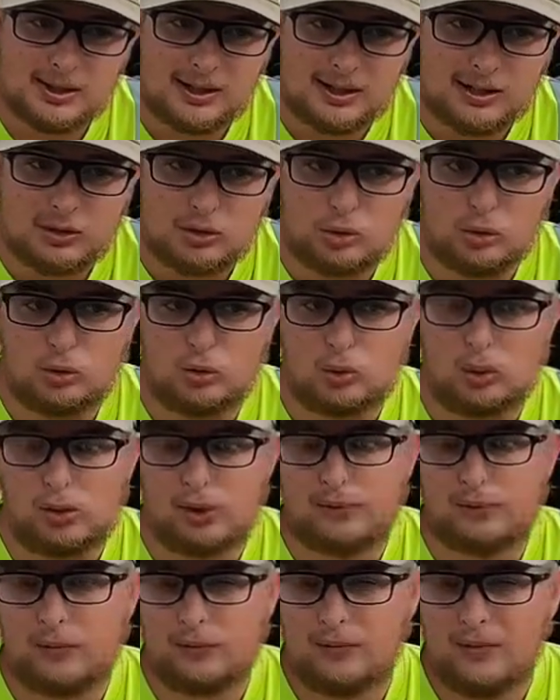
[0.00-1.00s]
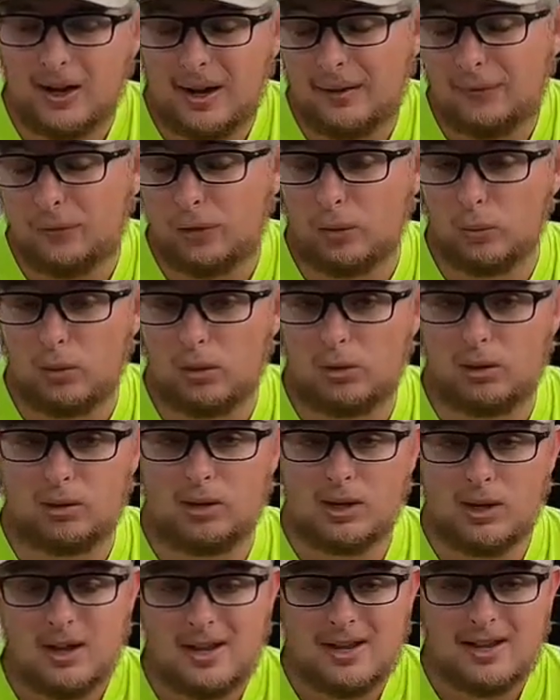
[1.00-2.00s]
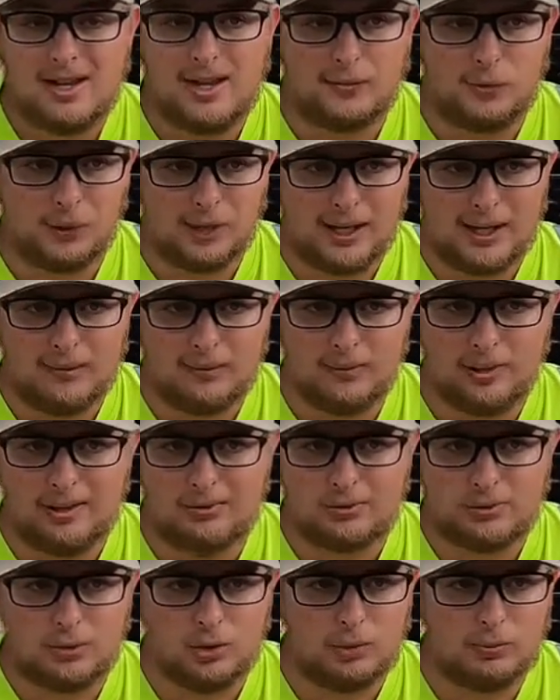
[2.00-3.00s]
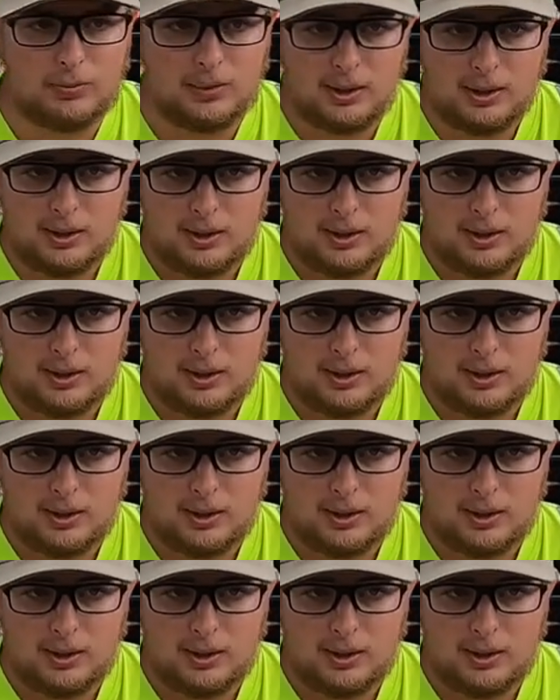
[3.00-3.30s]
into 25 foot of water if you have live scope.